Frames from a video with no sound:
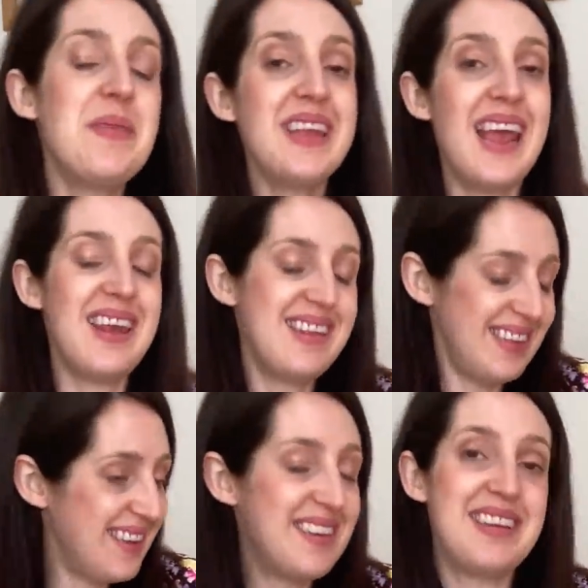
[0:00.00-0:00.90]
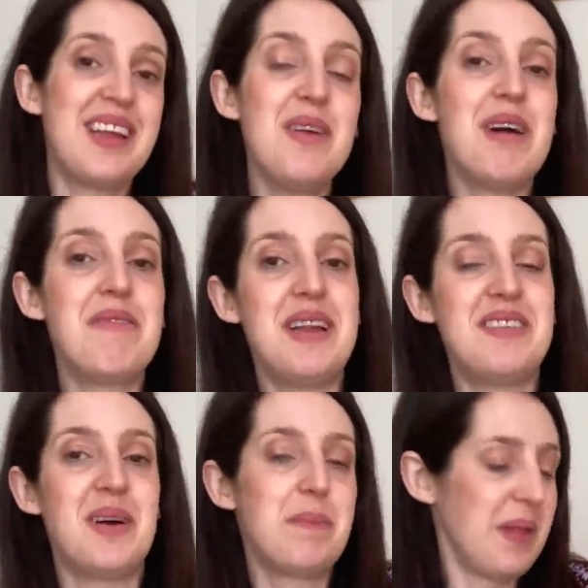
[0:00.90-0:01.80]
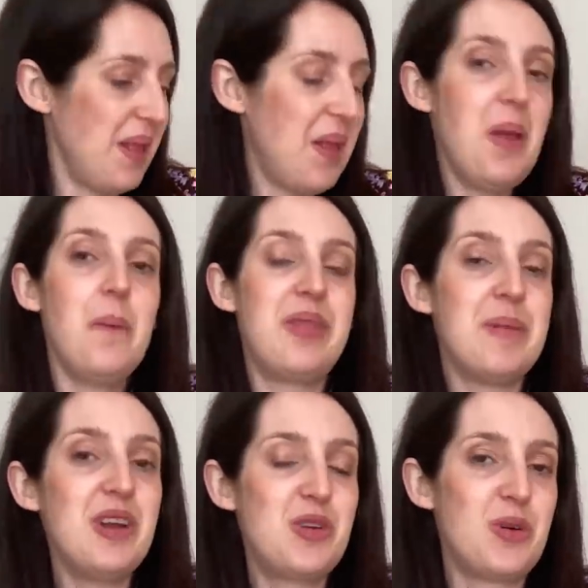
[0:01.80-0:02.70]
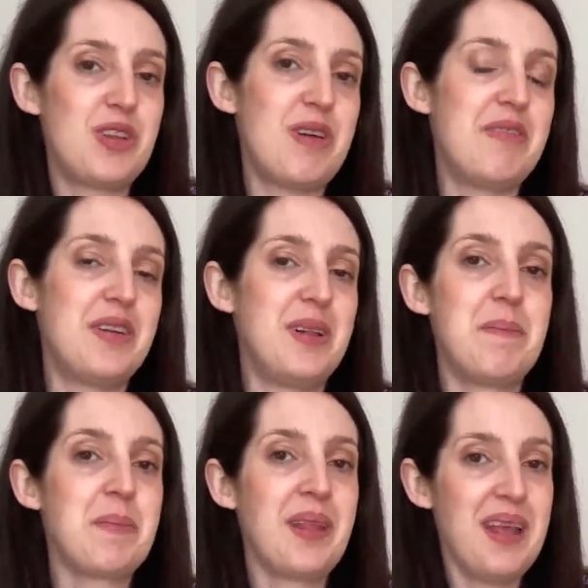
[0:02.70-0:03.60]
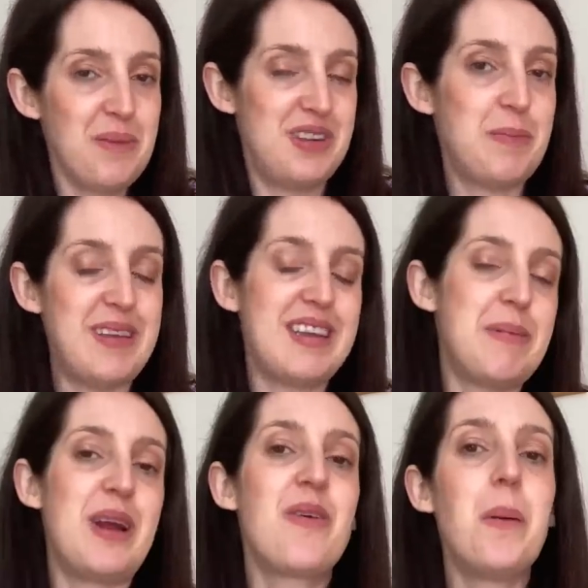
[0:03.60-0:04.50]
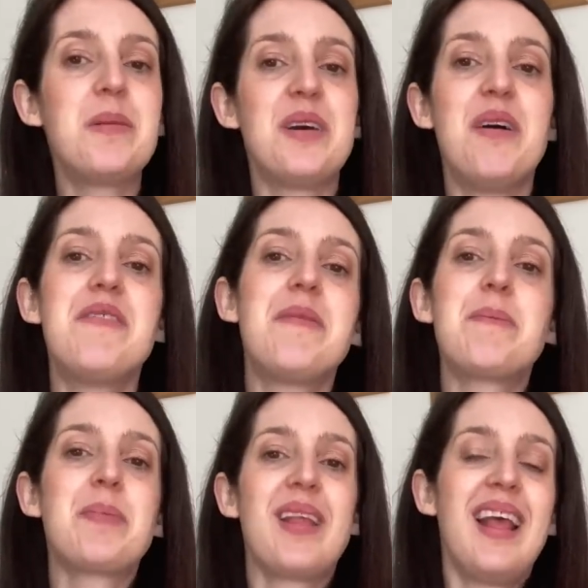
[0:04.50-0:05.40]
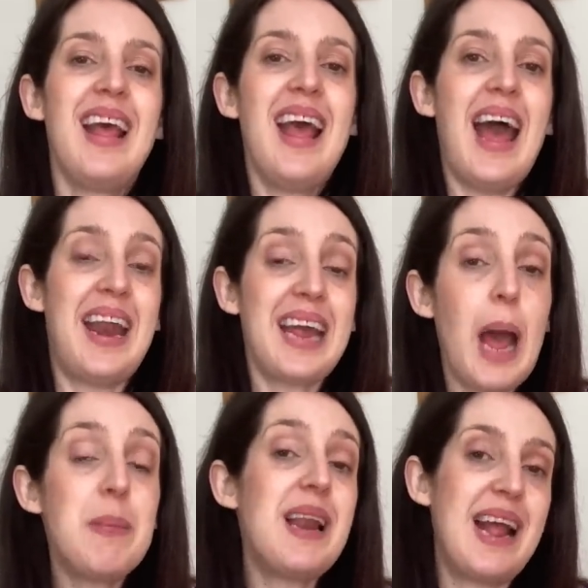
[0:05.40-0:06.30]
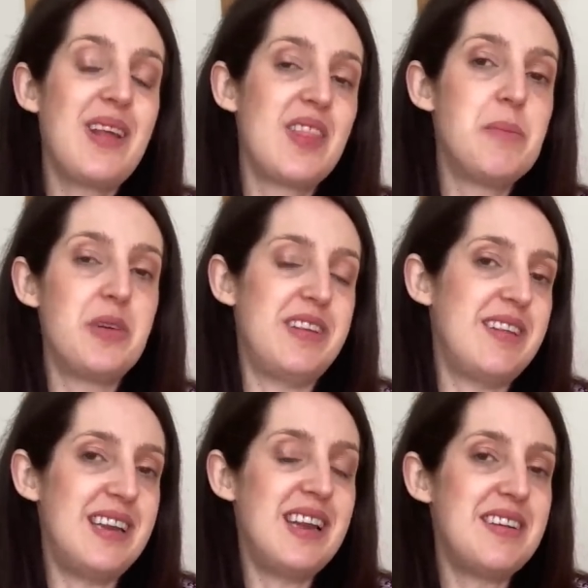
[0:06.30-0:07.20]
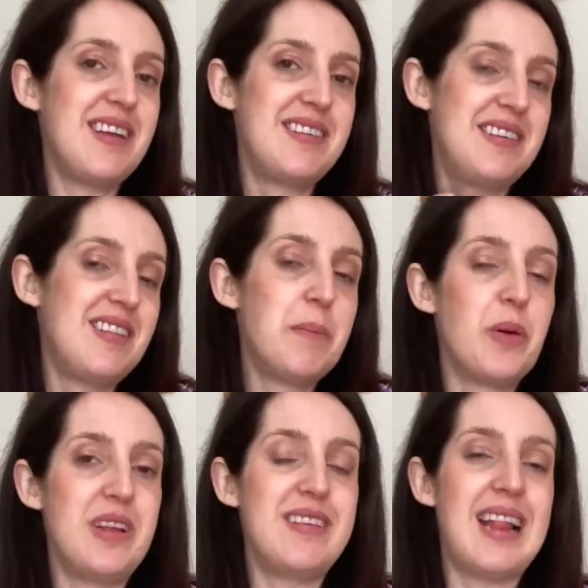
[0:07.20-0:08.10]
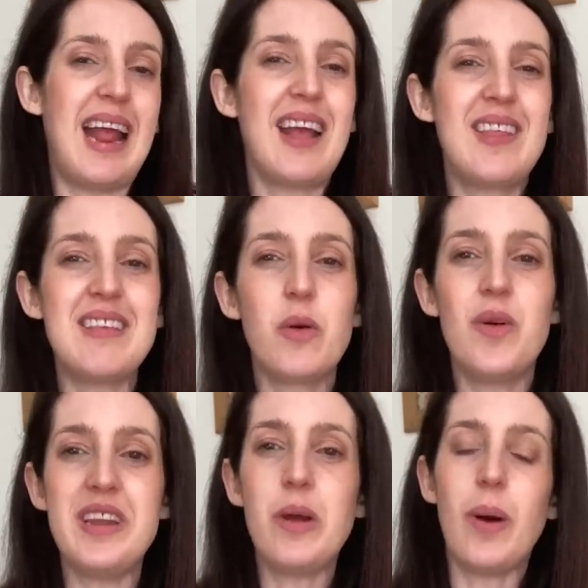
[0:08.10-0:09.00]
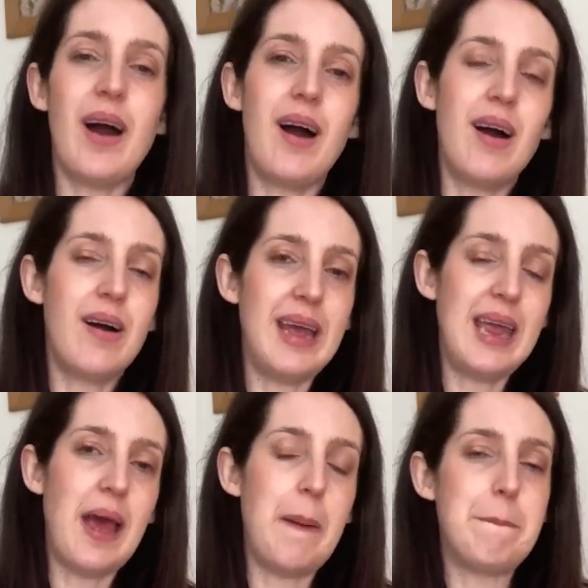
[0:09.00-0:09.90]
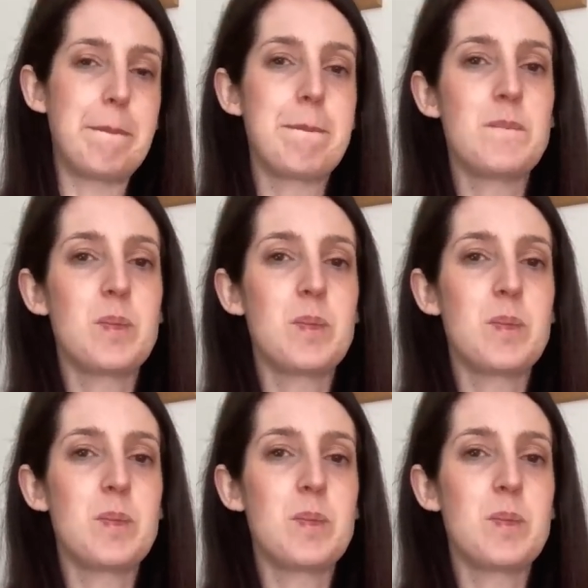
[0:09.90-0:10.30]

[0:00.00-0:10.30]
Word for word: so yeah, you can see it's just a cute ruffly top with a much shorter ruffle, which is basically being cropped off. And I kept the length on the bodice. I didn't adjust the bodice length. It's already quite a high um,